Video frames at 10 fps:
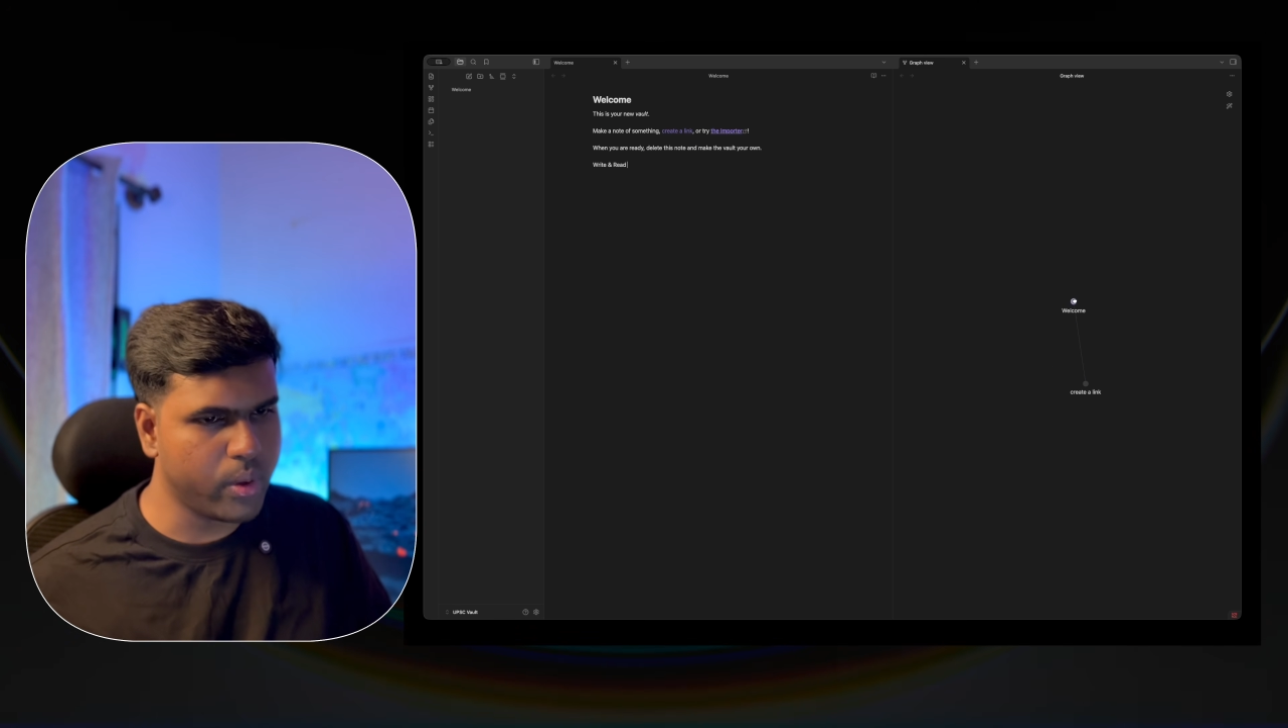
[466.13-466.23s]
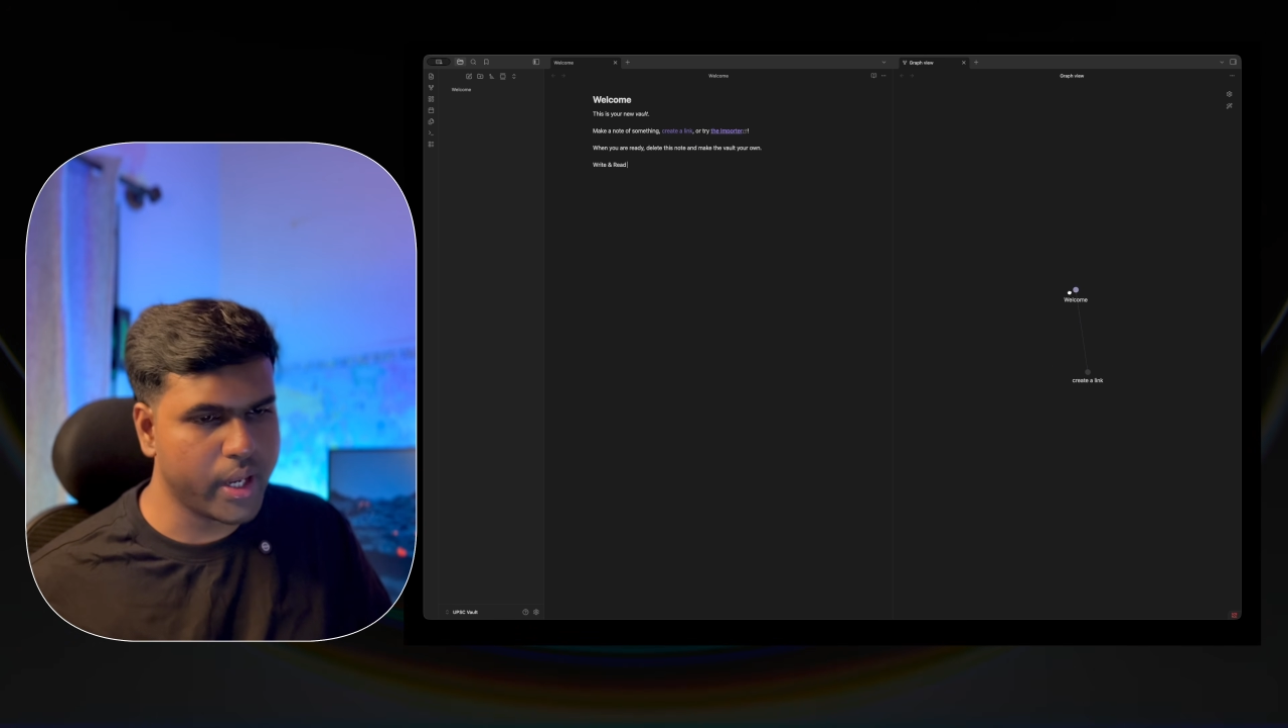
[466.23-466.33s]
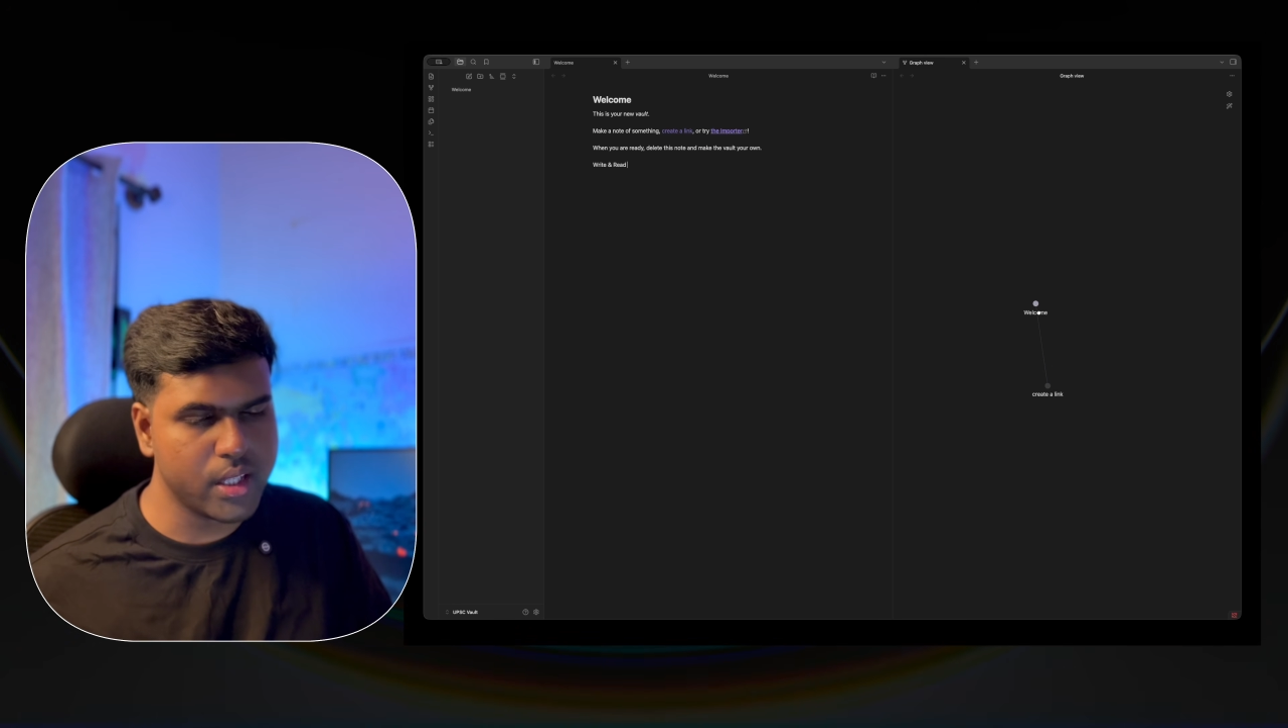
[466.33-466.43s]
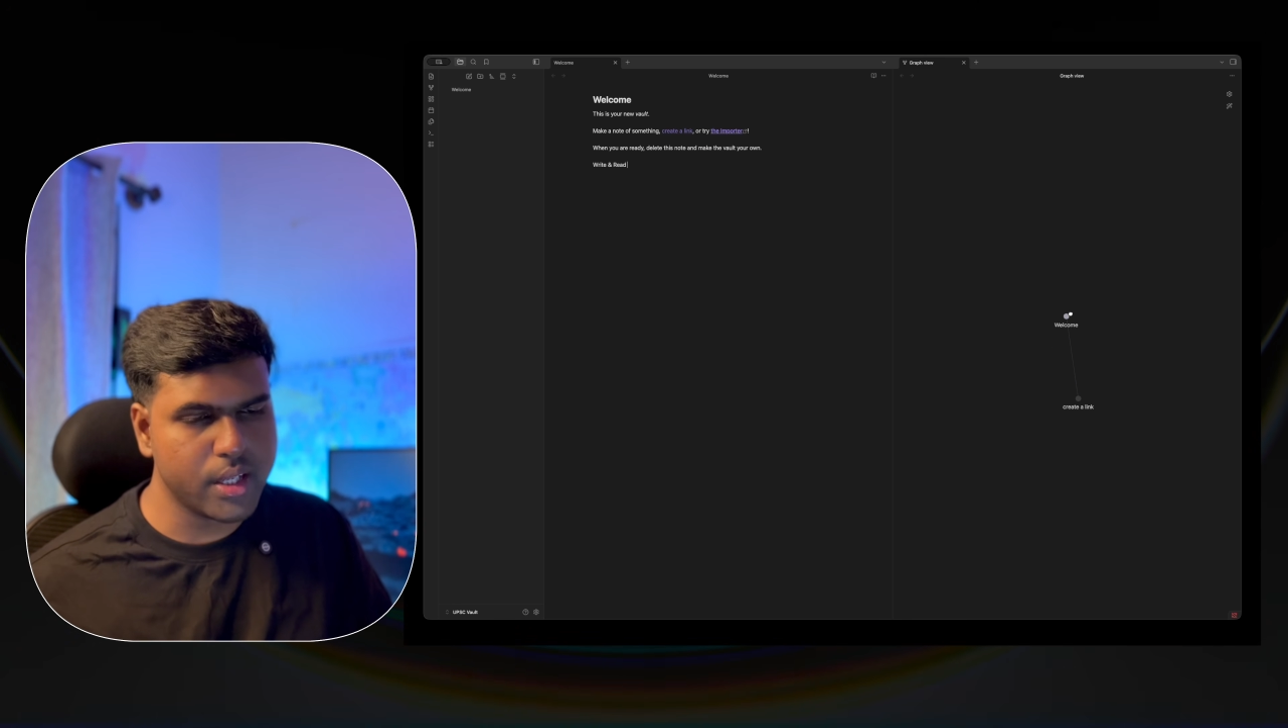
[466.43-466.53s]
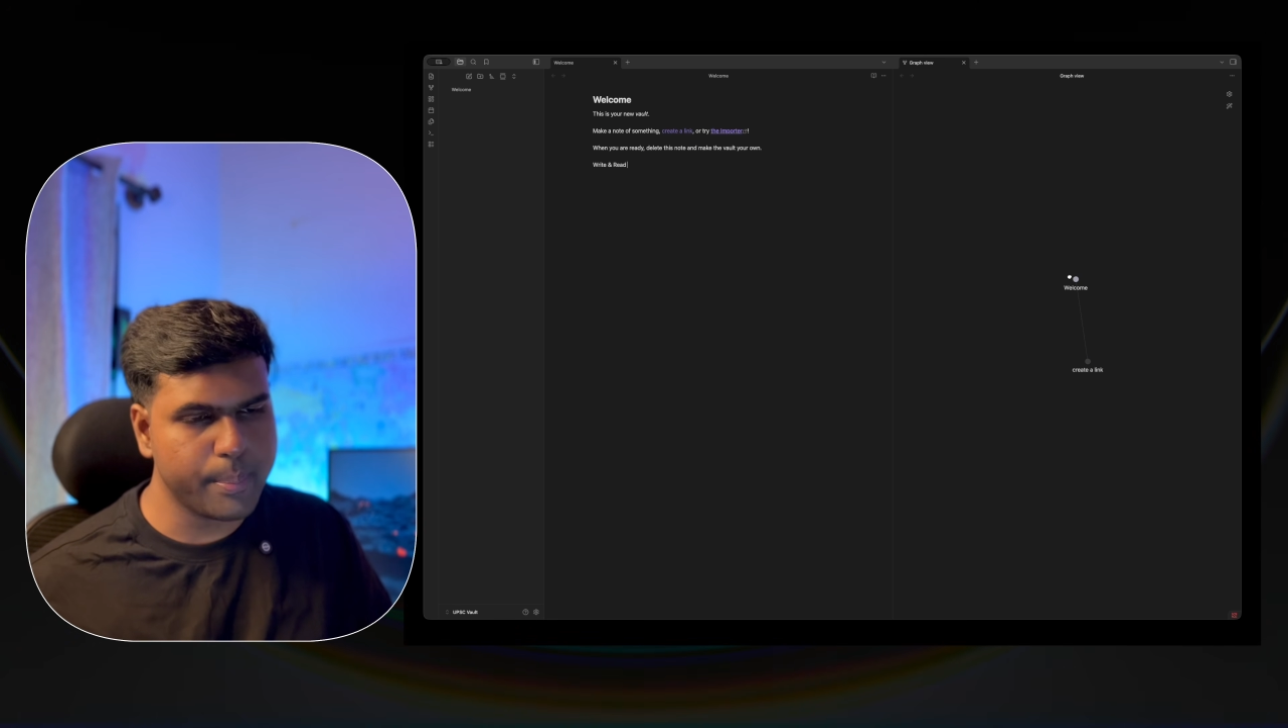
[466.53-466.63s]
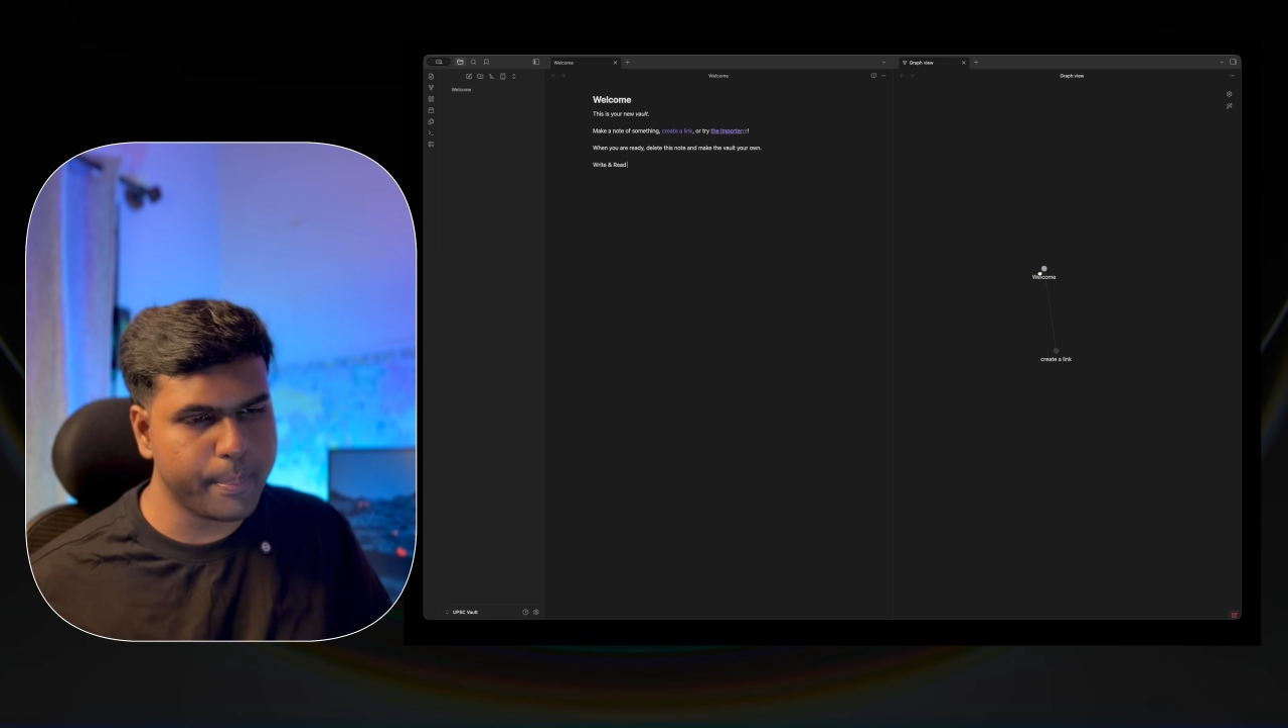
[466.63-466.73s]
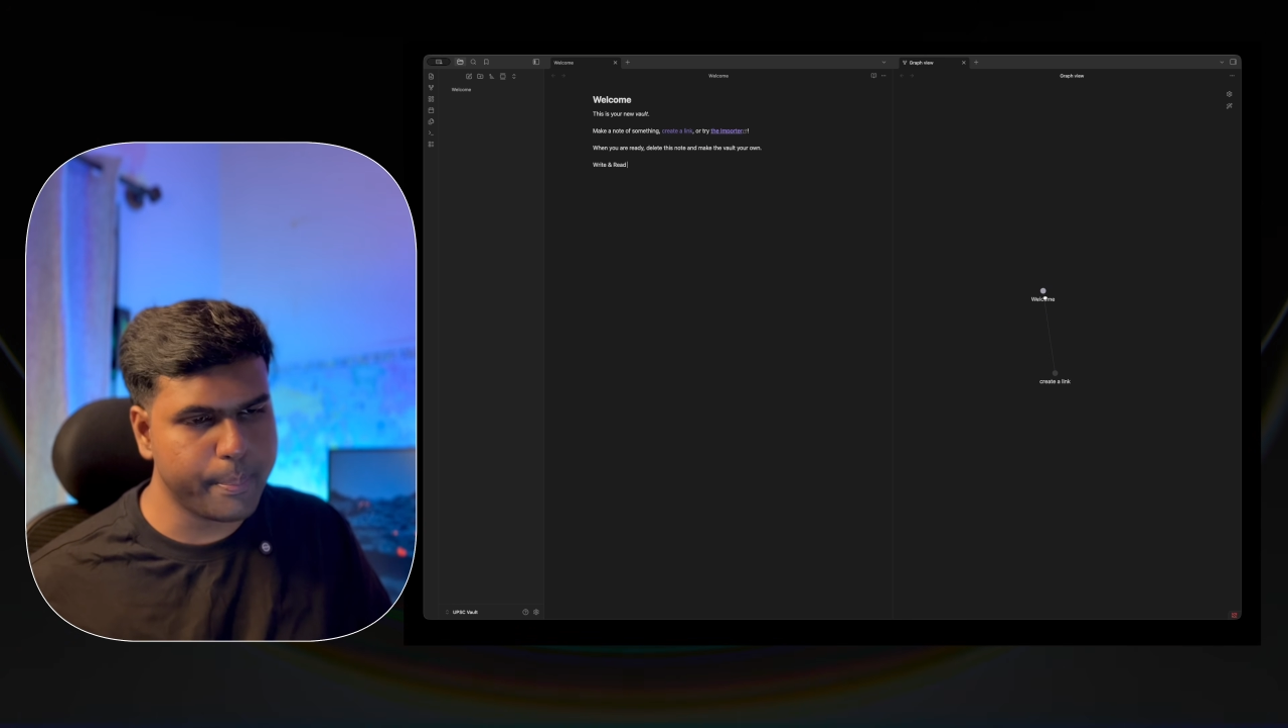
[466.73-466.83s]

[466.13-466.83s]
another